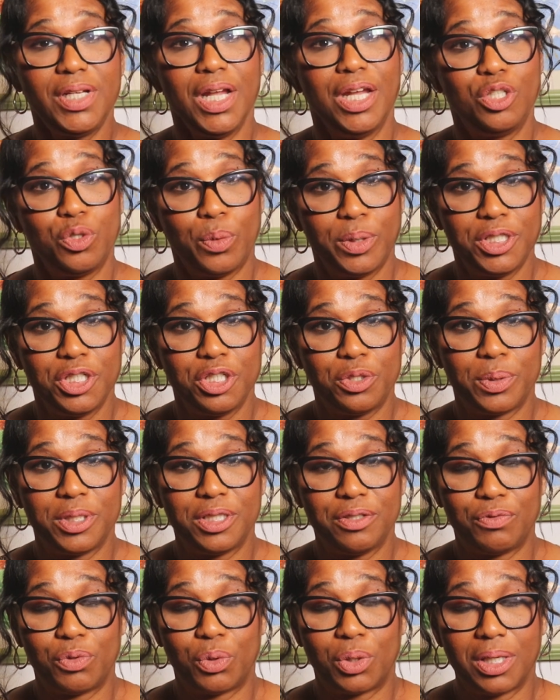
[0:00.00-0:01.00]

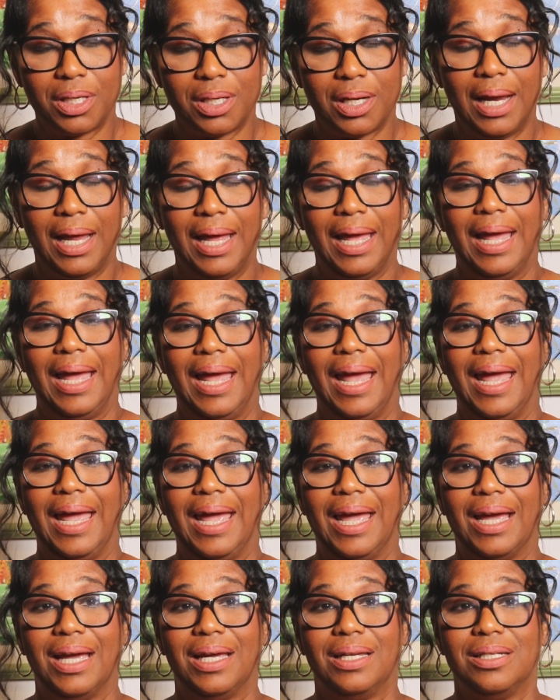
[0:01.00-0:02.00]
2024.
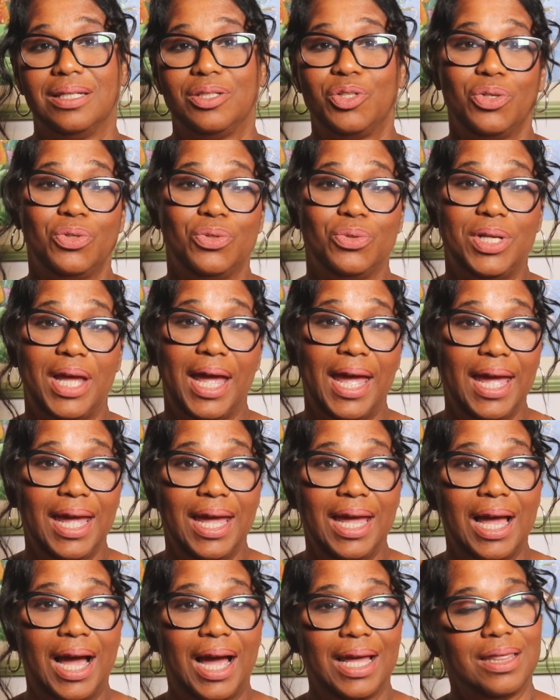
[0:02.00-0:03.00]
And
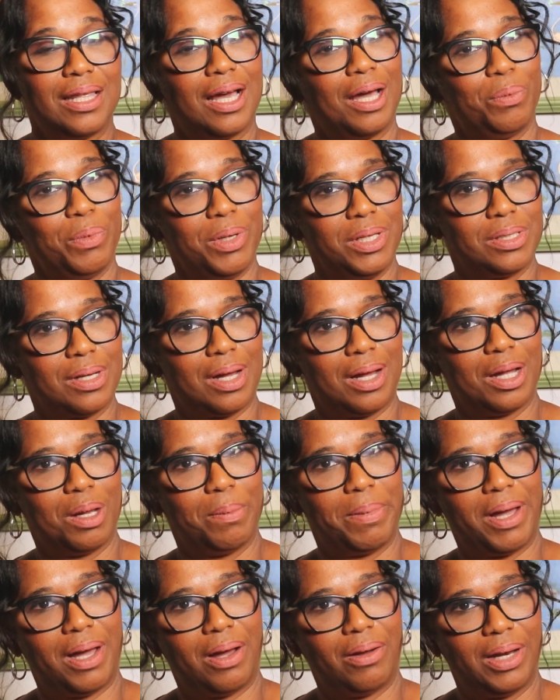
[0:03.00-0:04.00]
today I thought we'd talk
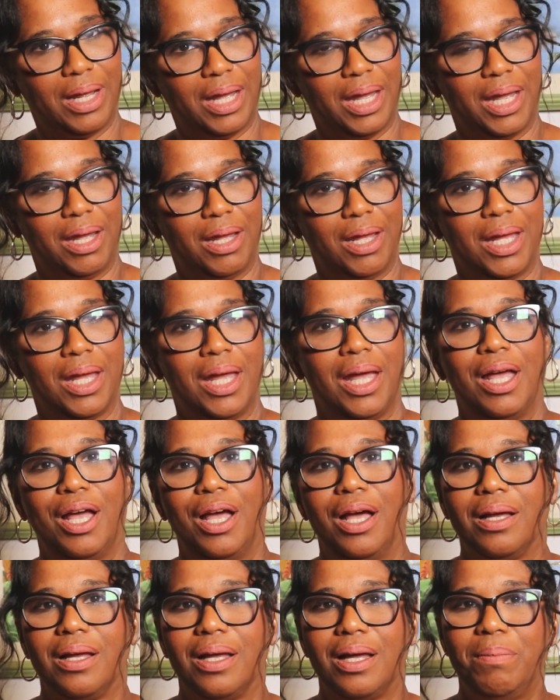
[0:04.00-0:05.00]
about a
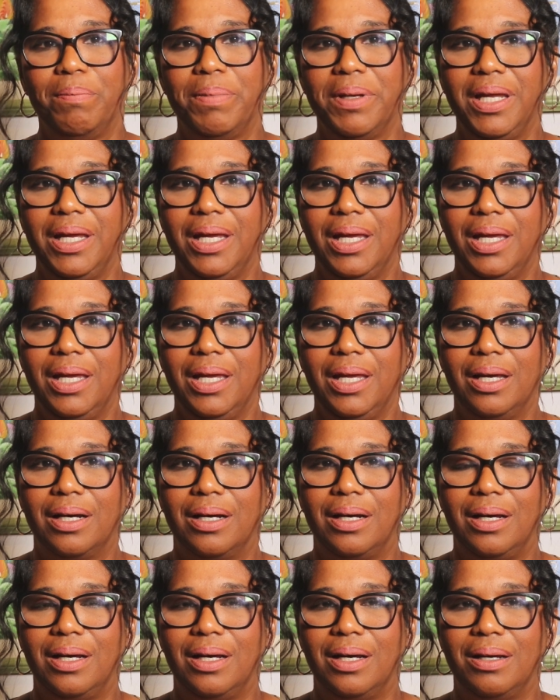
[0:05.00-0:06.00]
company,
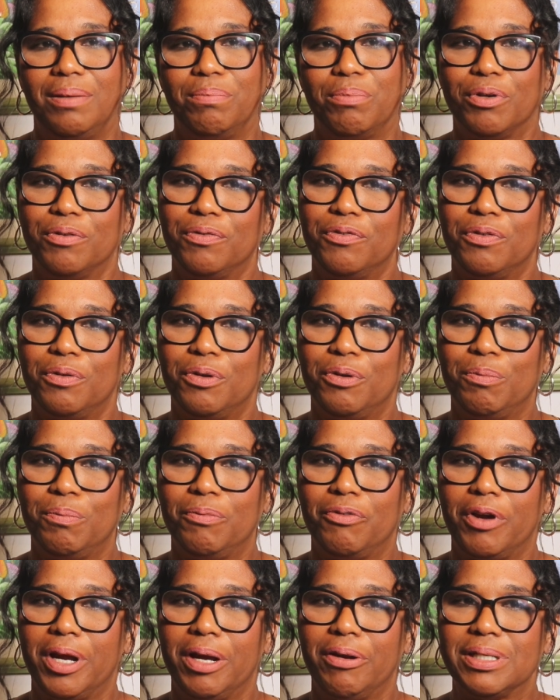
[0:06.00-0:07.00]
perfume
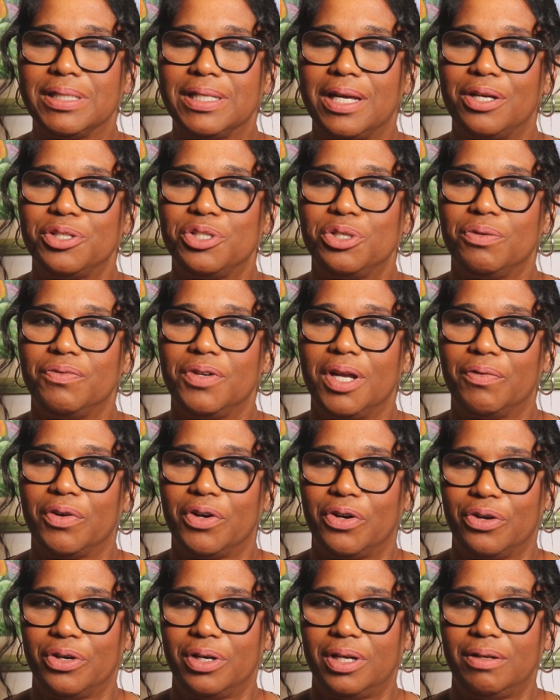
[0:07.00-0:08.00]
fragrance house you've
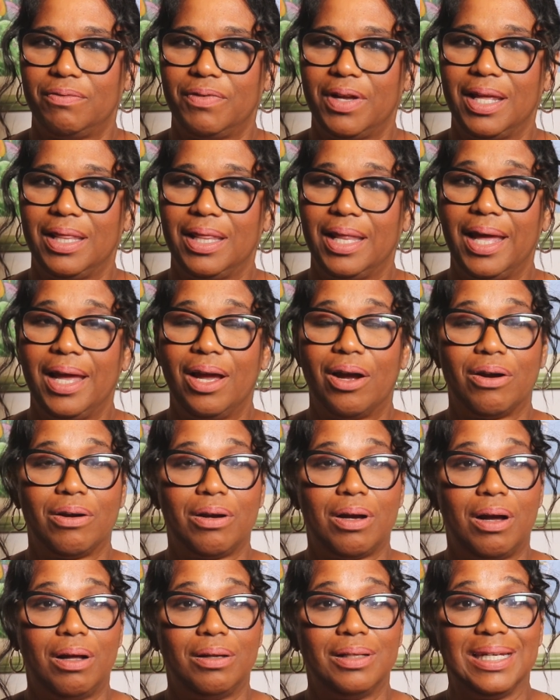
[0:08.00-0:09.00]
never heard of, and they
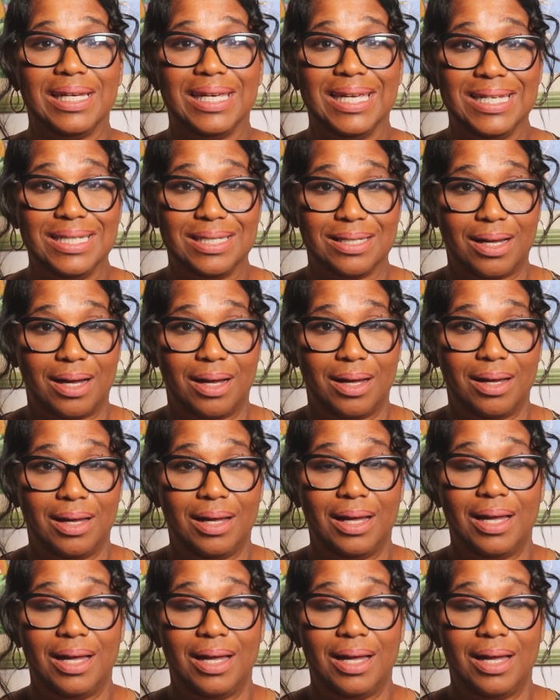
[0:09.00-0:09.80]
are called Gissah.